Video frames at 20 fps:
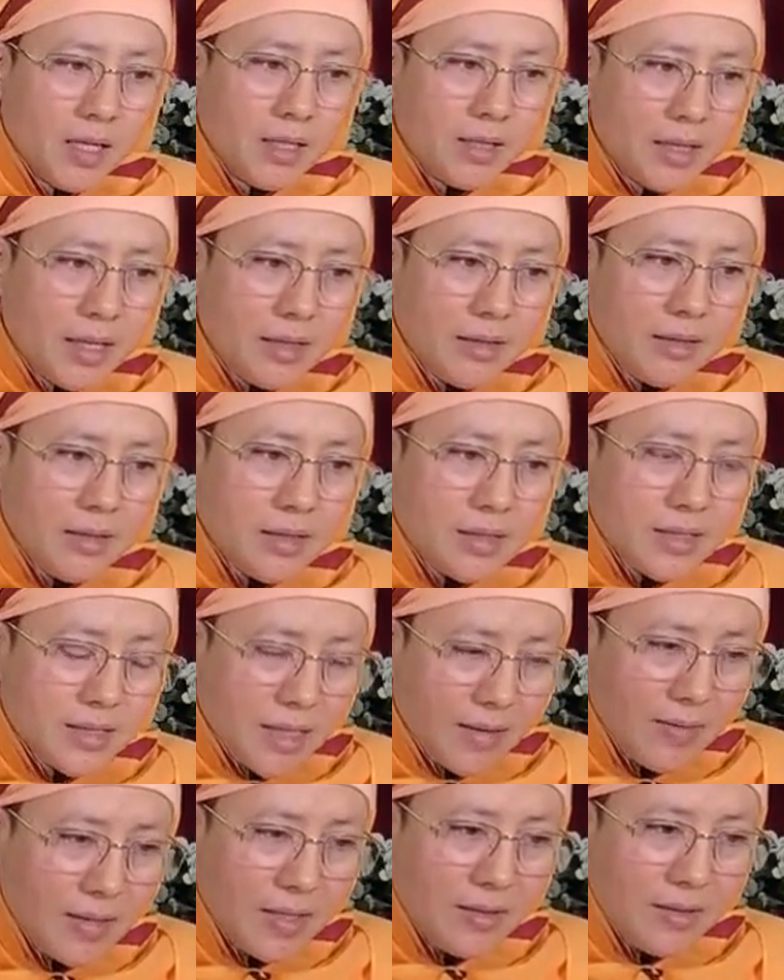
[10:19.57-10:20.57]
Then the
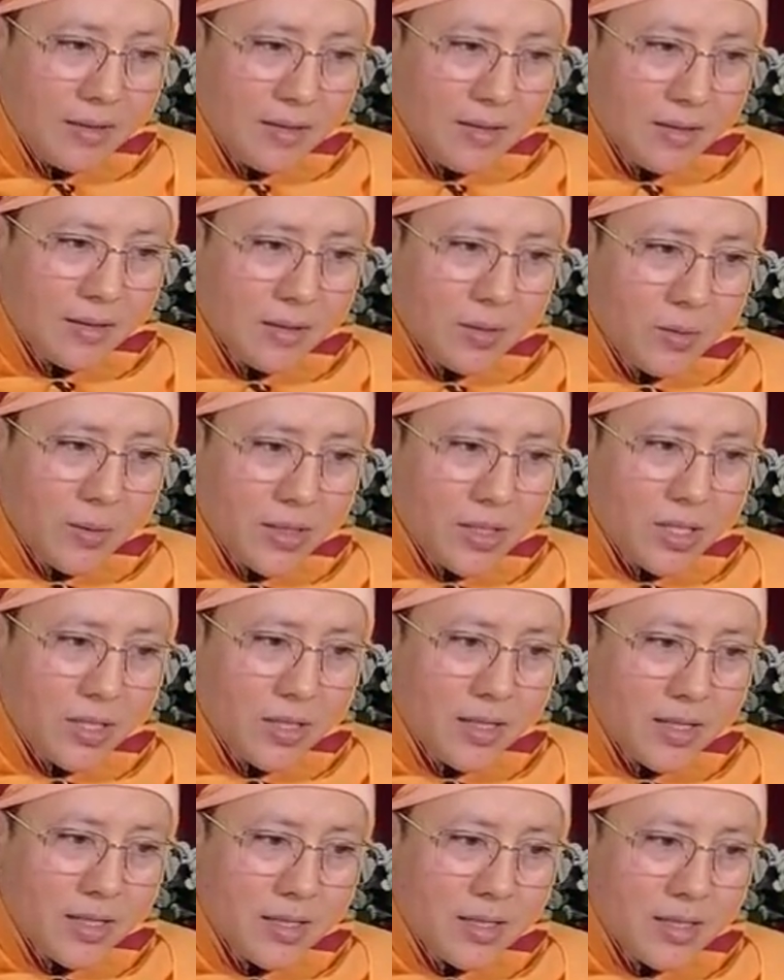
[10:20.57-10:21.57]
seventh
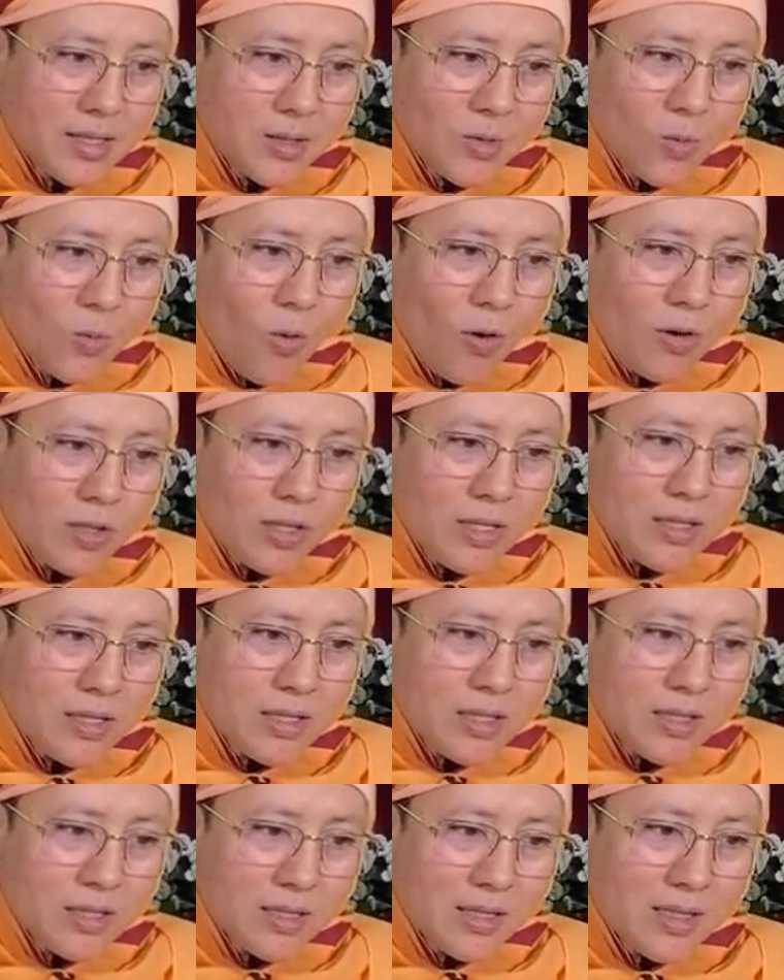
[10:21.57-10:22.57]
question is, what
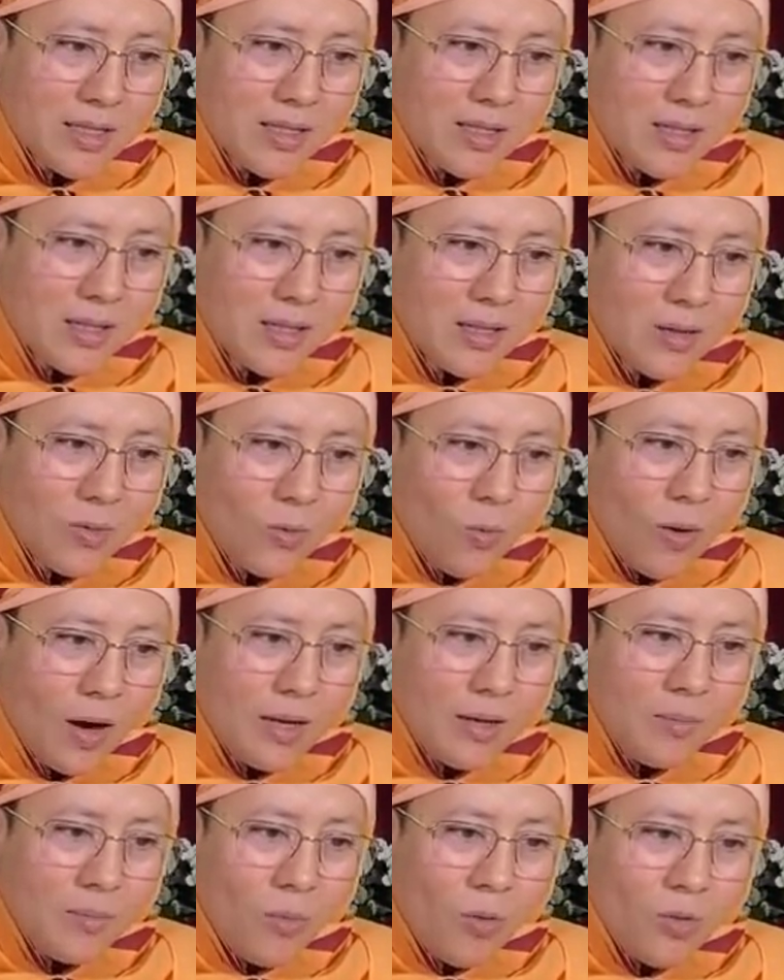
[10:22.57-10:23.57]
is
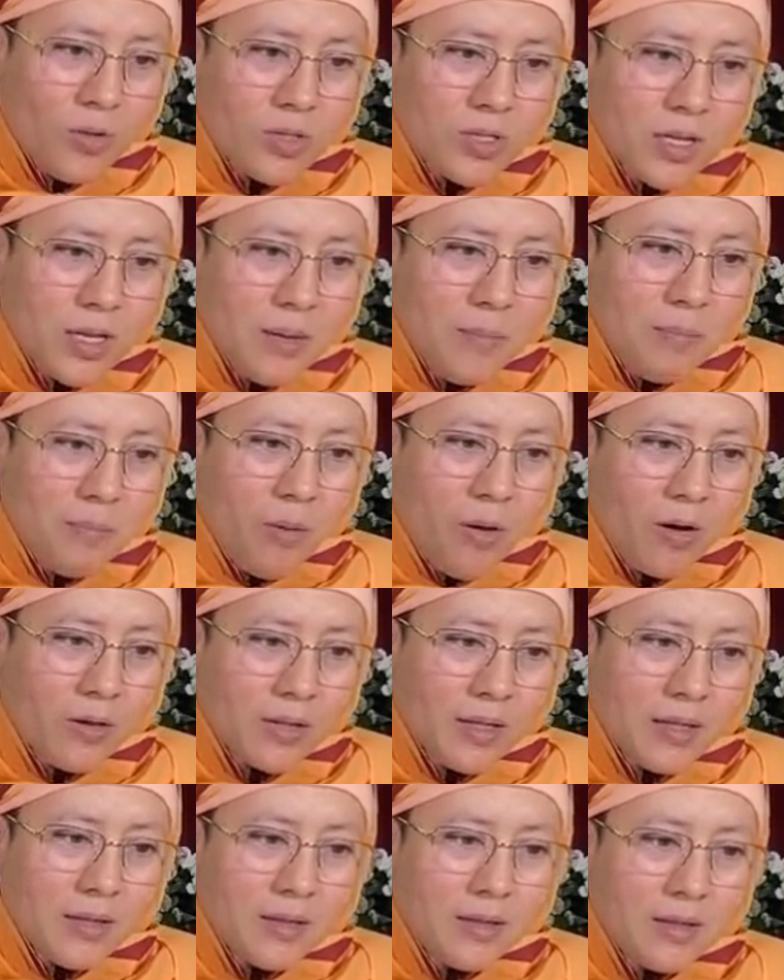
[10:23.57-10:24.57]
one most
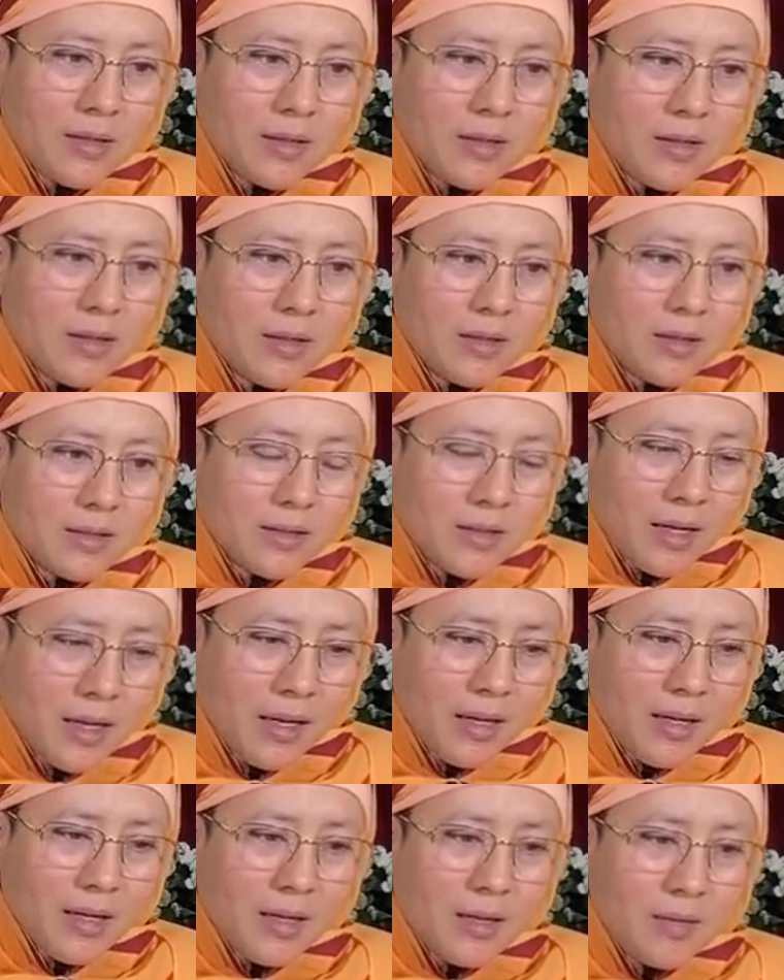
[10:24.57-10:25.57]
important
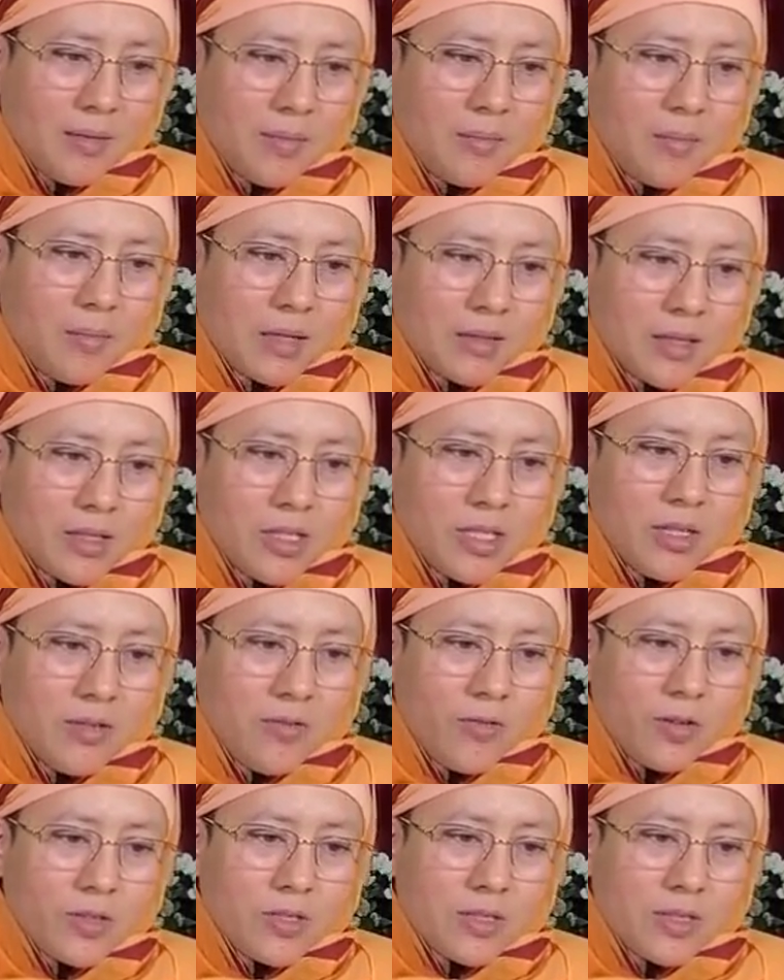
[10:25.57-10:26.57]
thing, Mataji,
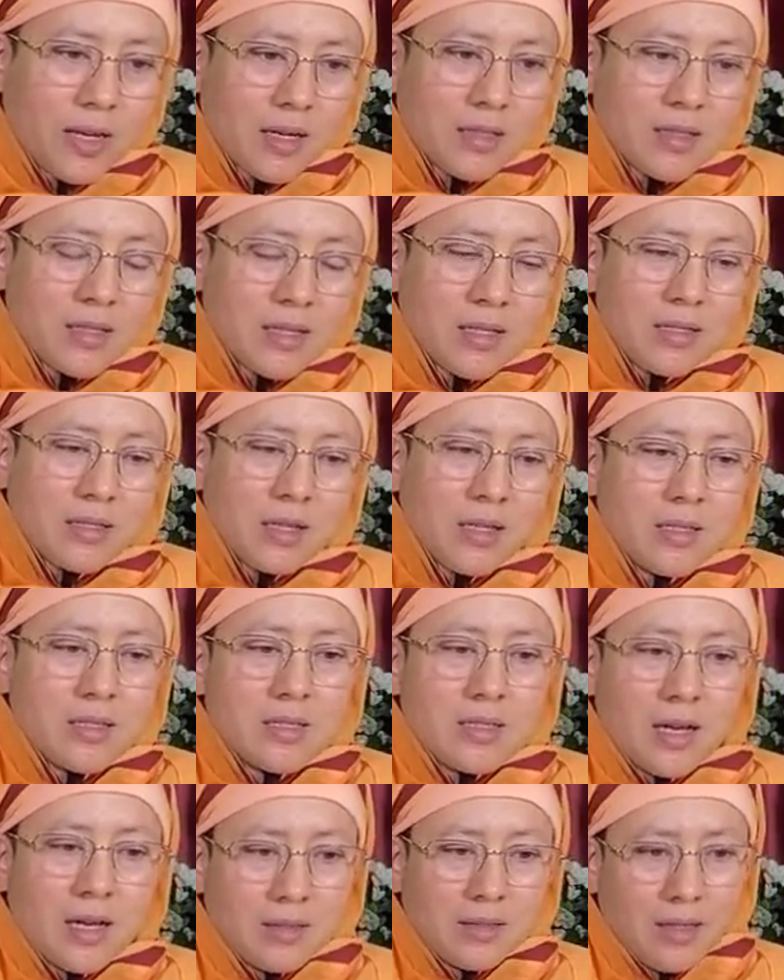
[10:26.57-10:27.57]
for success in
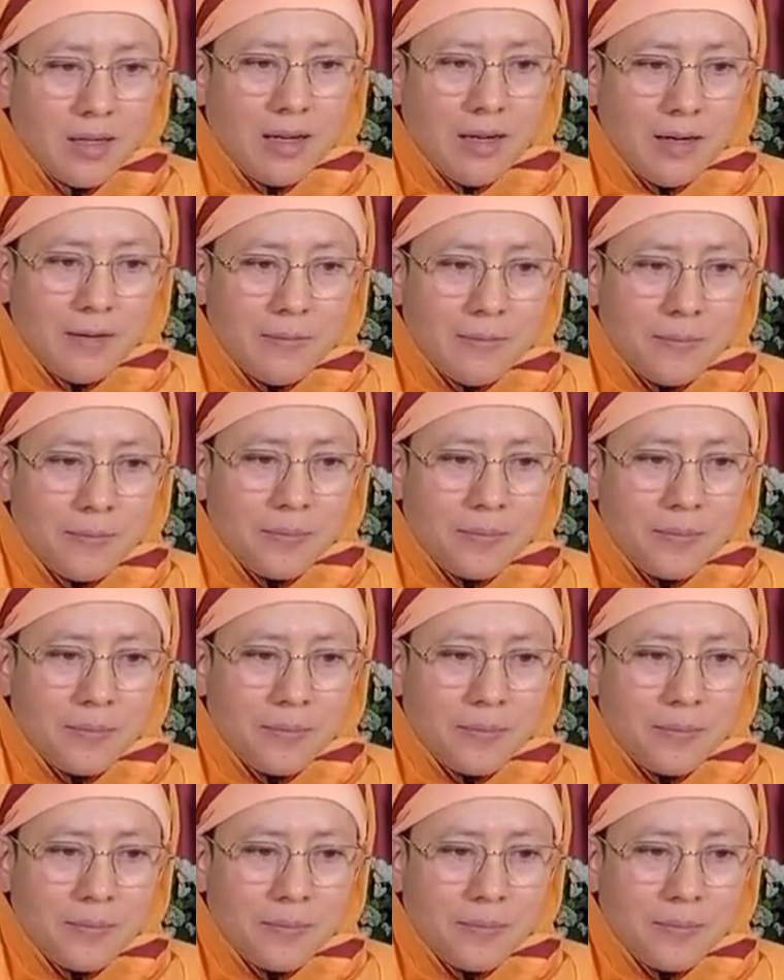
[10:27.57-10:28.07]
sadhana?